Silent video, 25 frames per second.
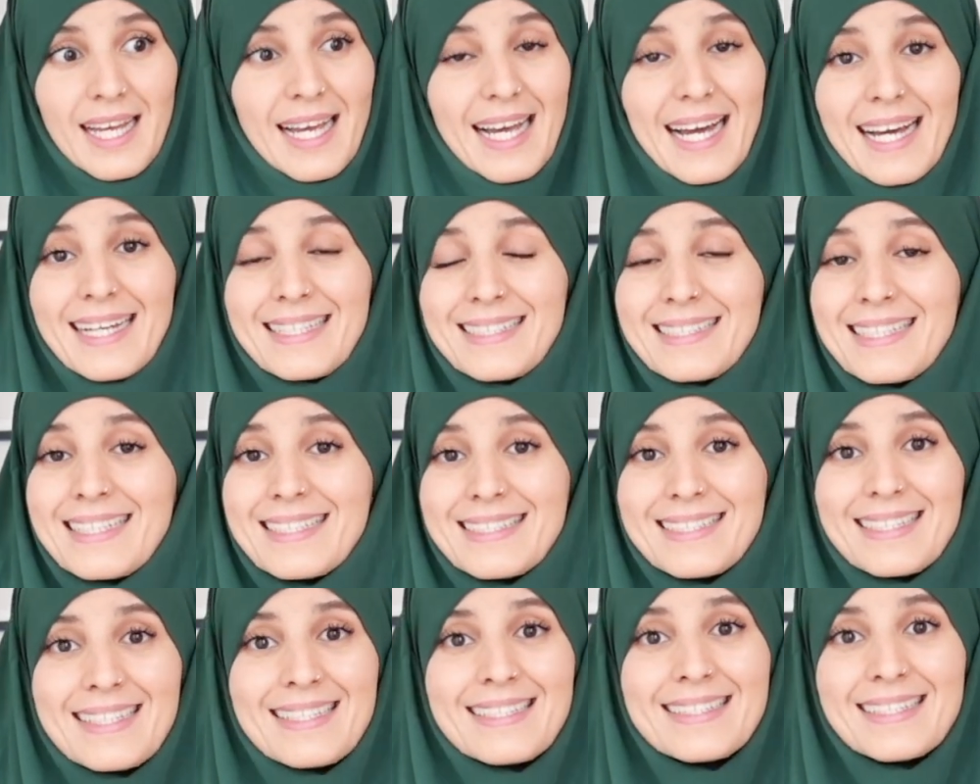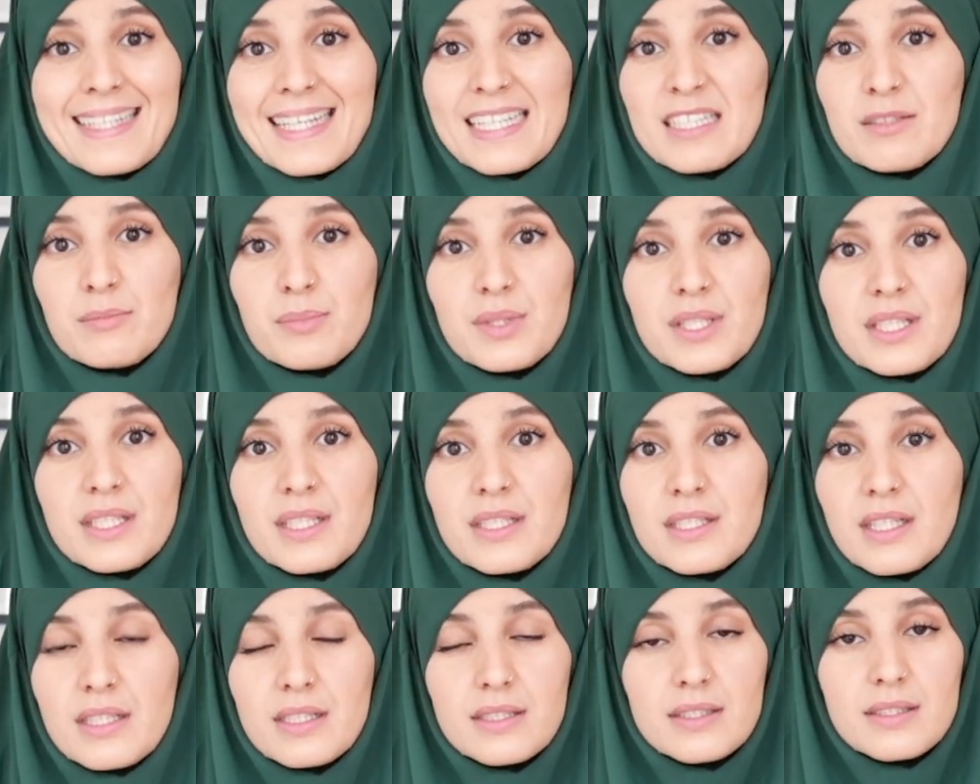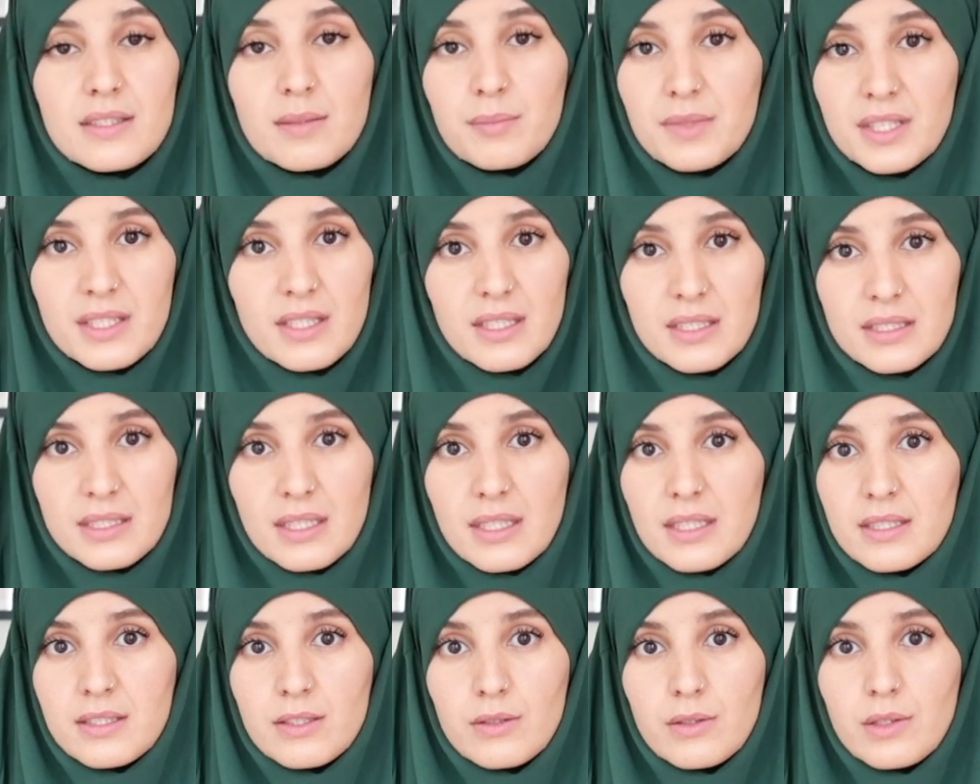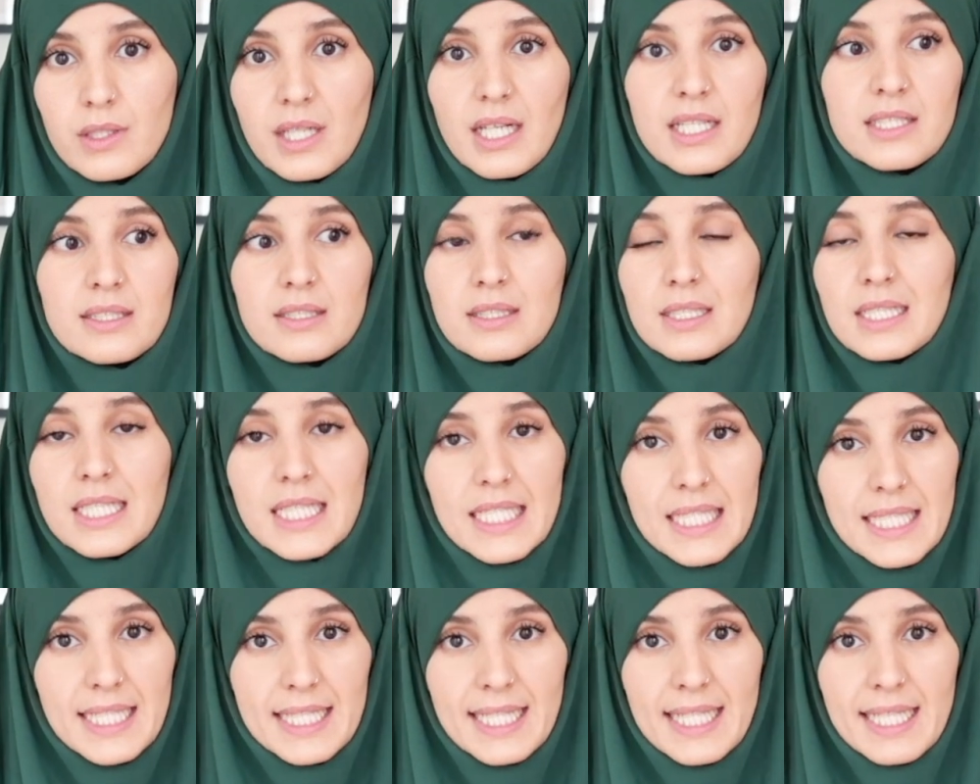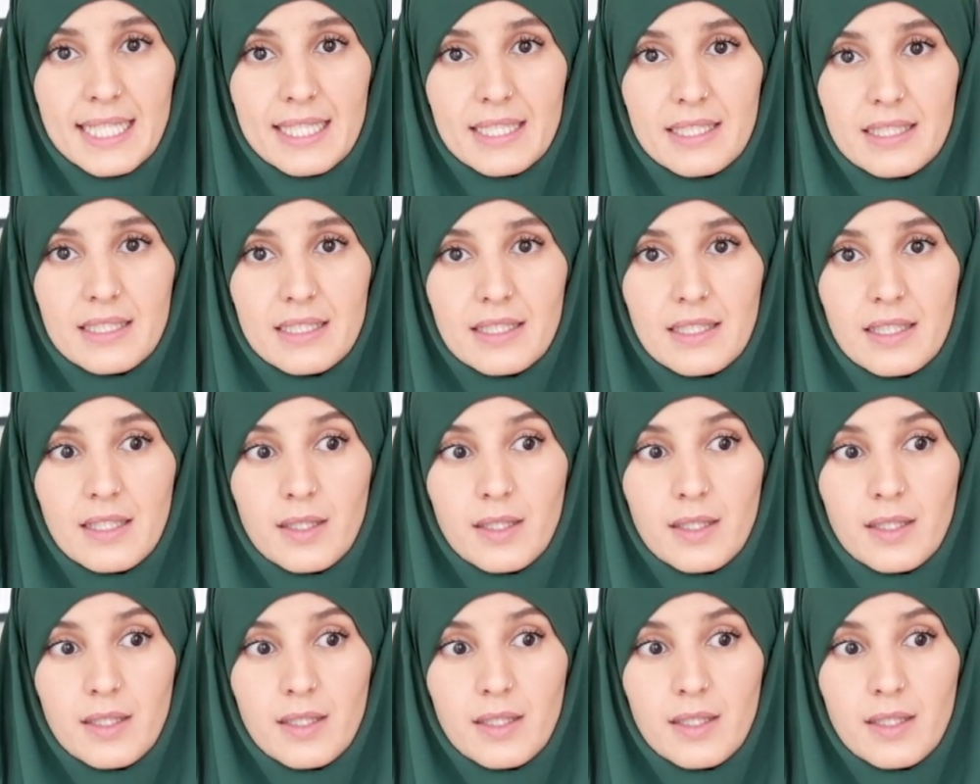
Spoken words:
And this can be something as little as the cleaning.